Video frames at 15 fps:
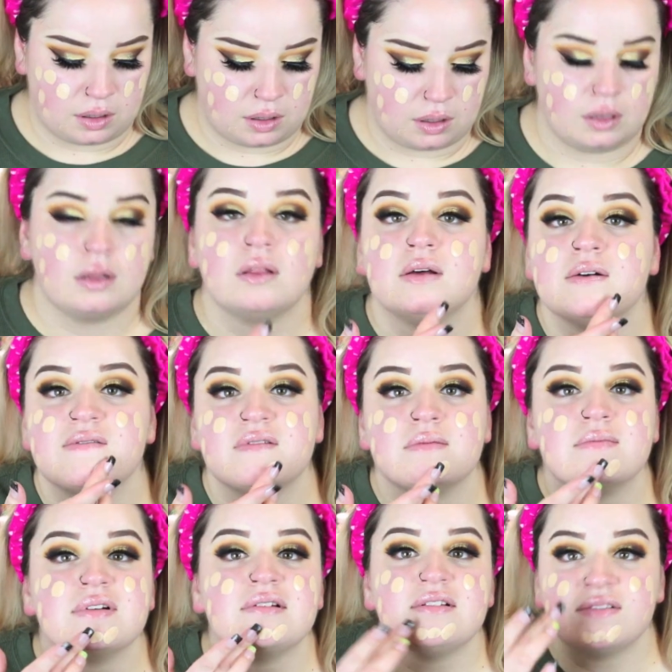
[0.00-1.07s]
all over
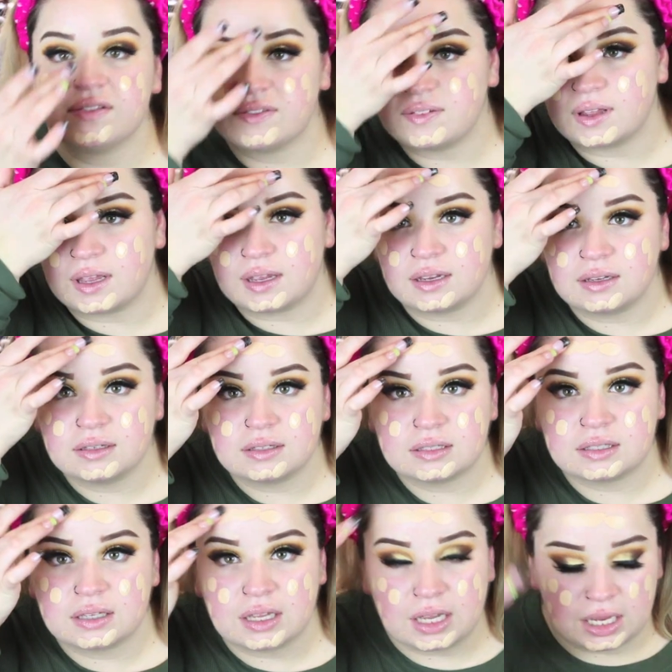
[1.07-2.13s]
my
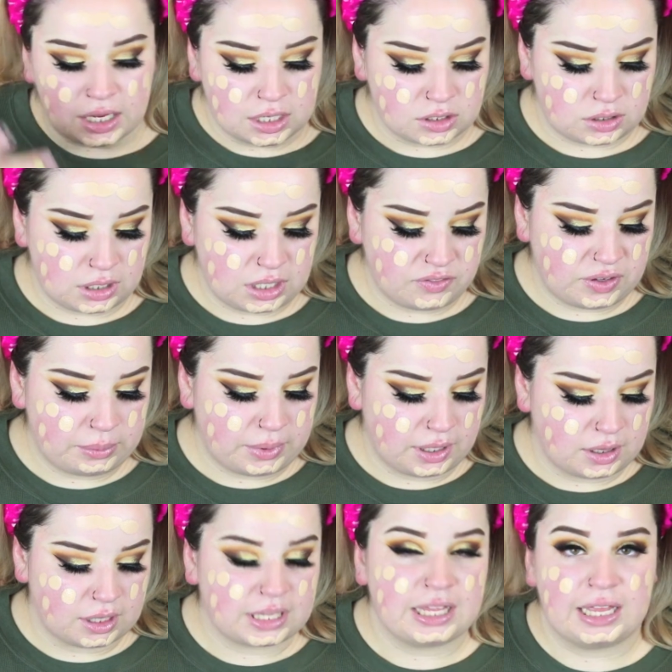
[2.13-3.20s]
face. Sorry if I'm
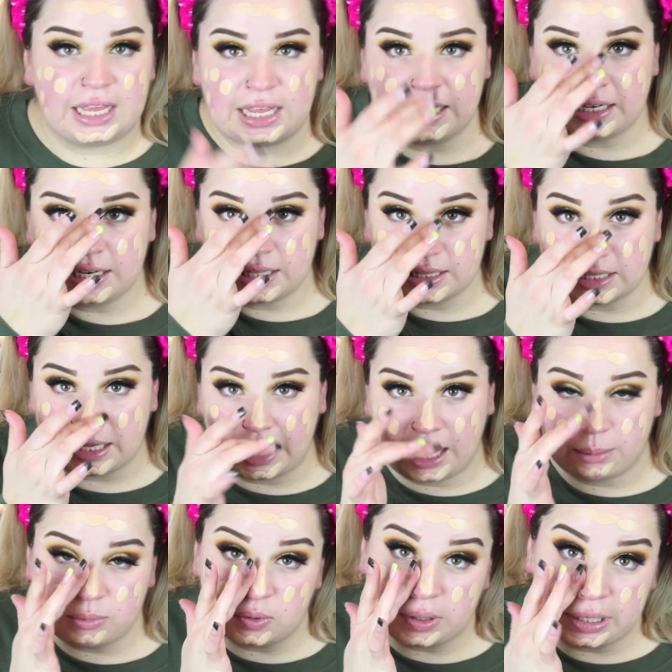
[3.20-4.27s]
not looking in the
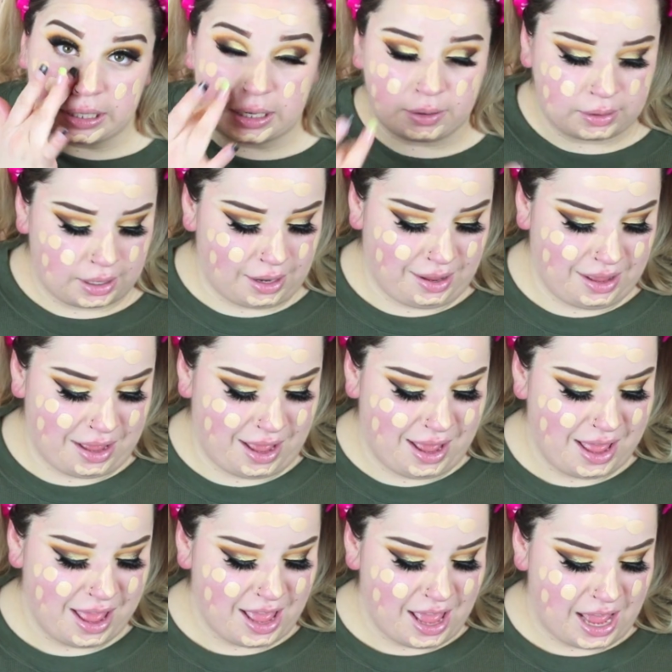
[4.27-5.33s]
camera right now.
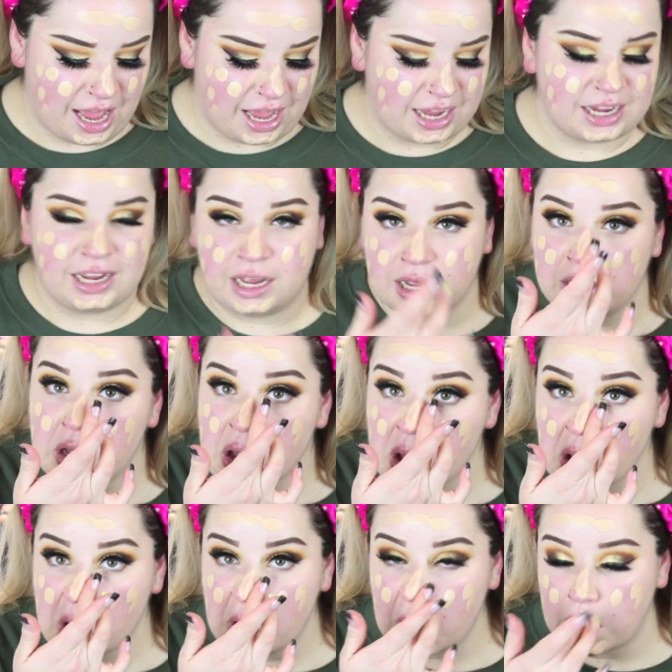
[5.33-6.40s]

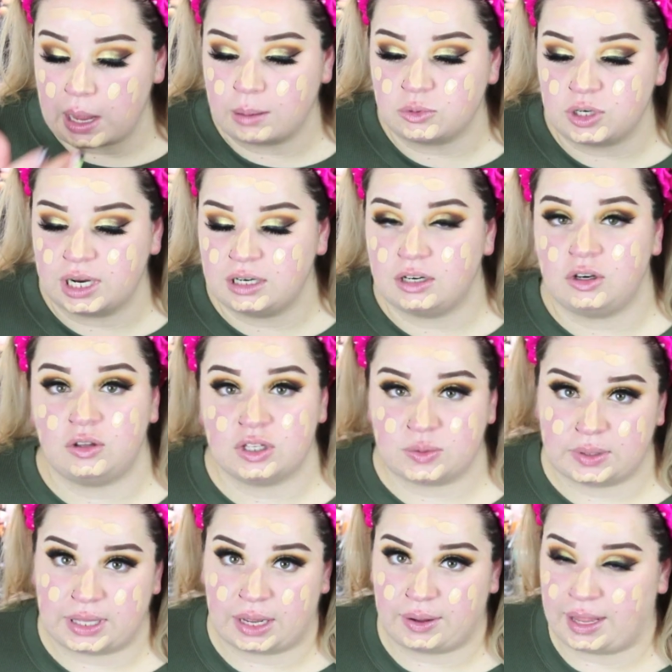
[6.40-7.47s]
I'm trying to do this
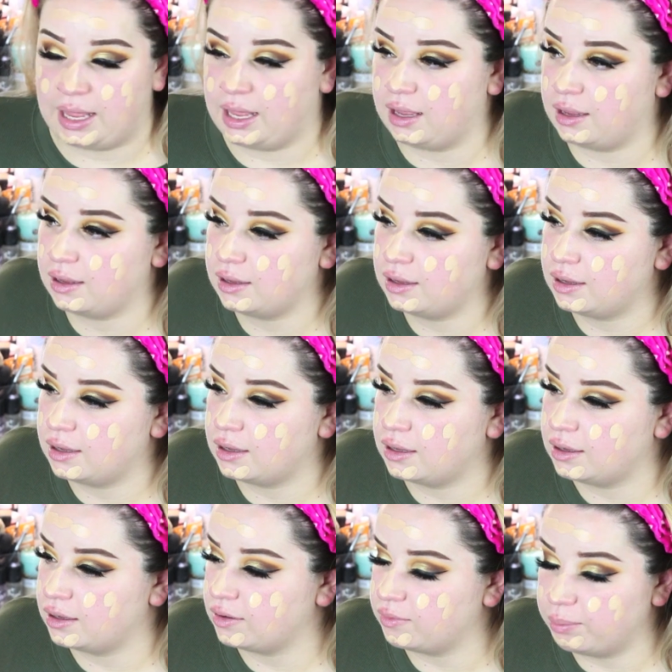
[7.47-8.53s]
without a
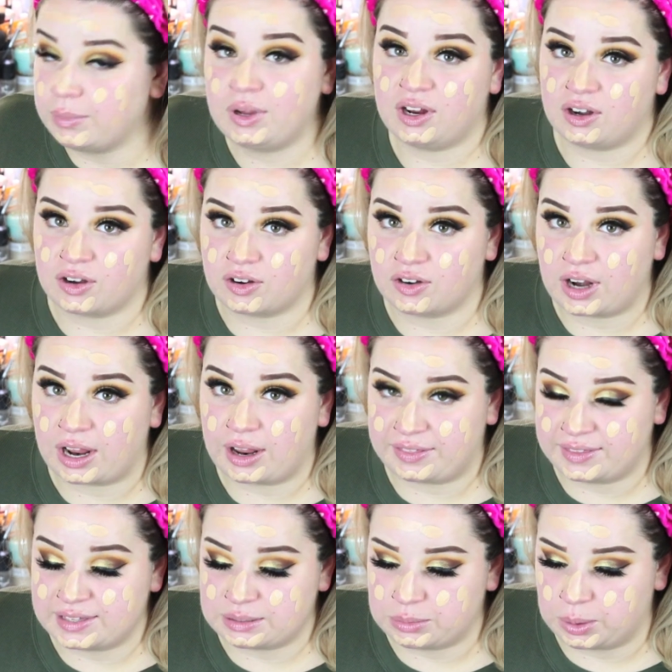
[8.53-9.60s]
mirror
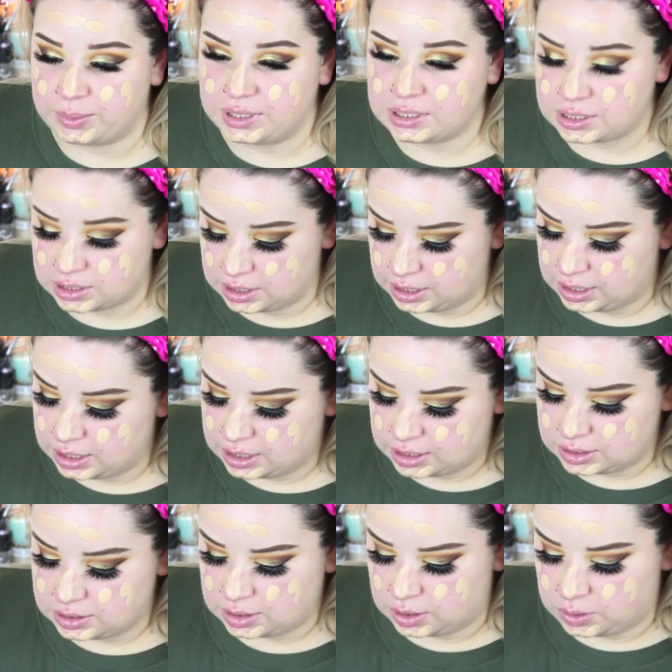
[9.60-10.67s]
at this moment,
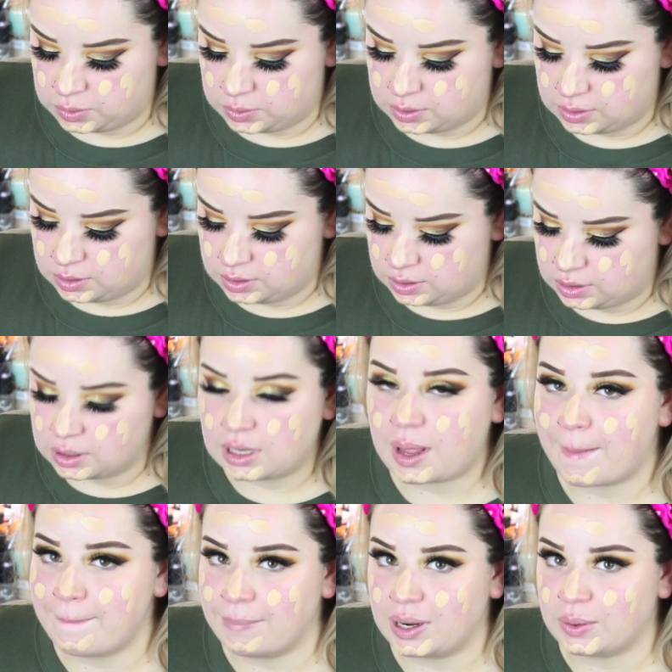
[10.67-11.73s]
so
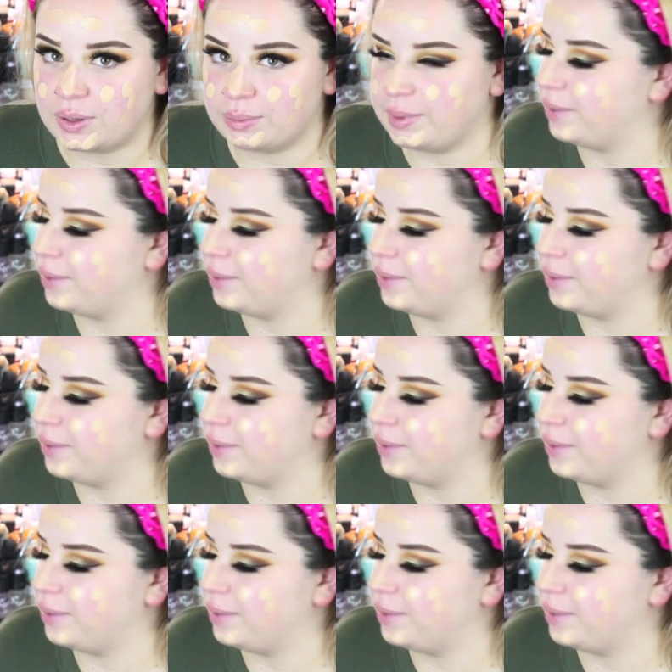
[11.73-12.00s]
bear with